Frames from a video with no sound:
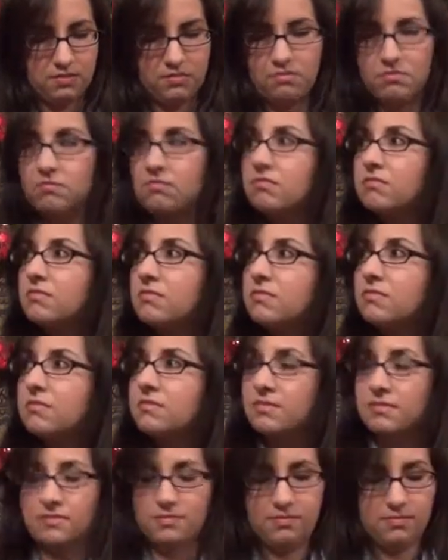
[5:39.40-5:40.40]

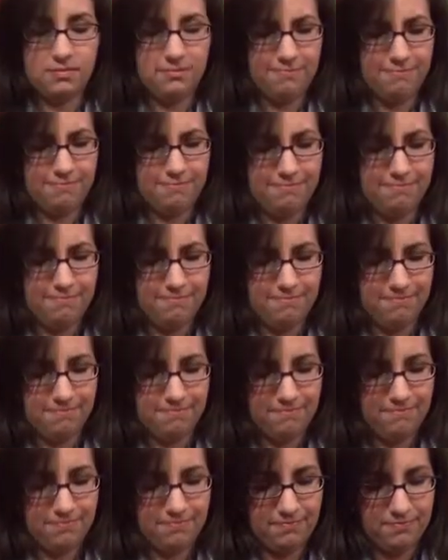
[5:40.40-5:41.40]

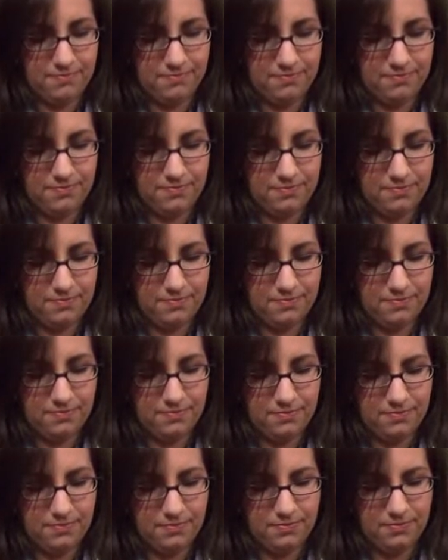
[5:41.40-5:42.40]

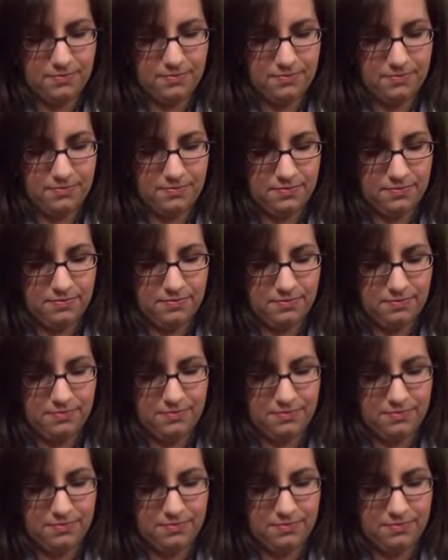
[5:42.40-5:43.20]
(silence)